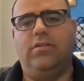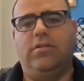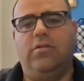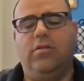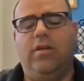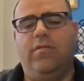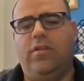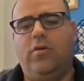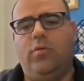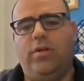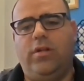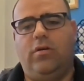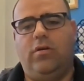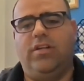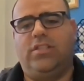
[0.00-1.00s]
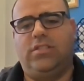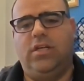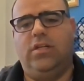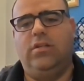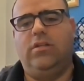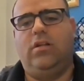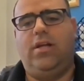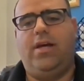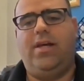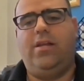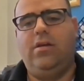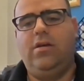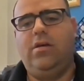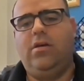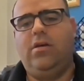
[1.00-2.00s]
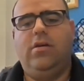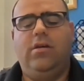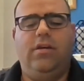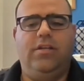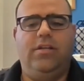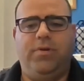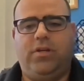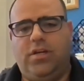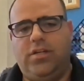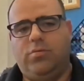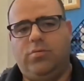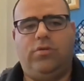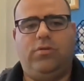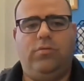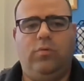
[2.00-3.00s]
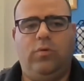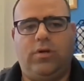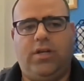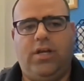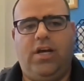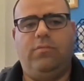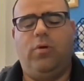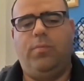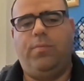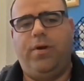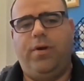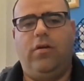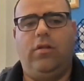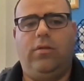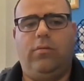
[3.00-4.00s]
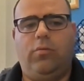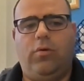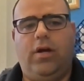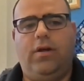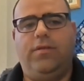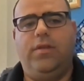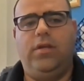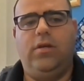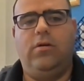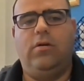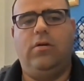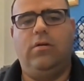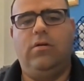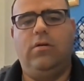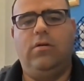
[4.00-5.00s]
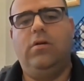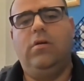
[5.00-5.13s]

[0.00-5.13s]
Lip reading: So even though we don't extend a lot, it's because we're kind of preparing throughout the year